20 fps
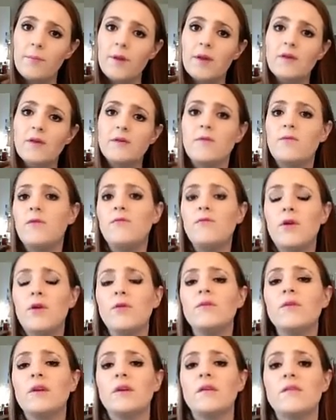Because if you
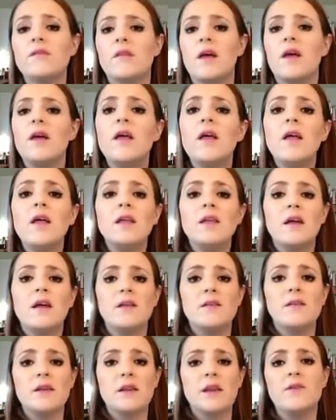notice that
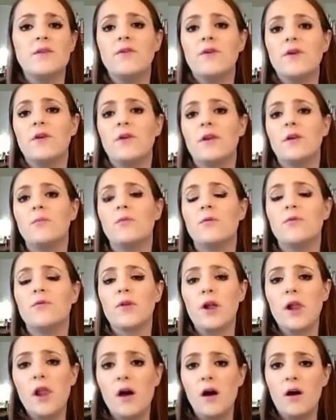a significant number of
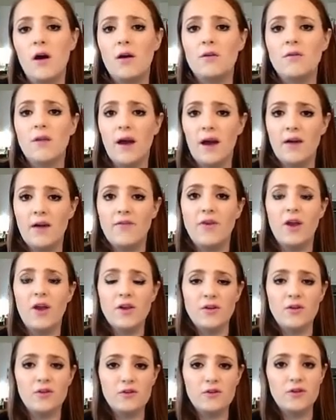the class haven't
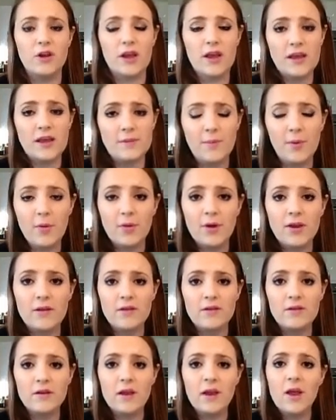understood a key
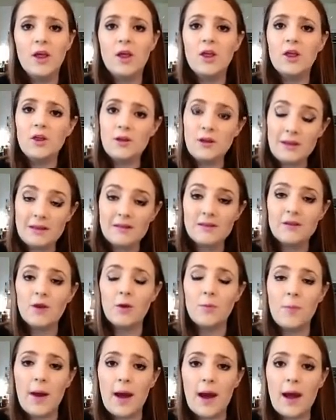point, you need to
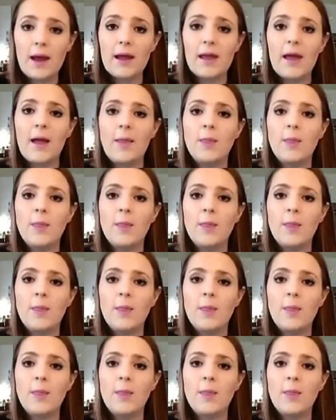go back.